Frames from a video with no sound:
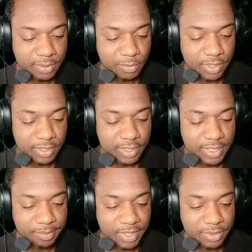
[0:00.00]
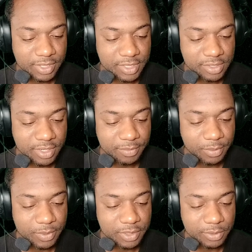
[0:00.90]
Then we're going to cut them down to conserve.
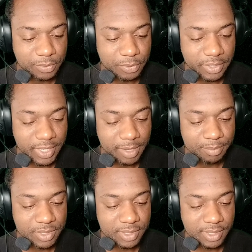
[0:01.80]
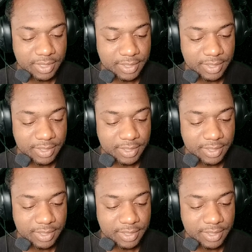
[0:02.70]
We want to do three laps.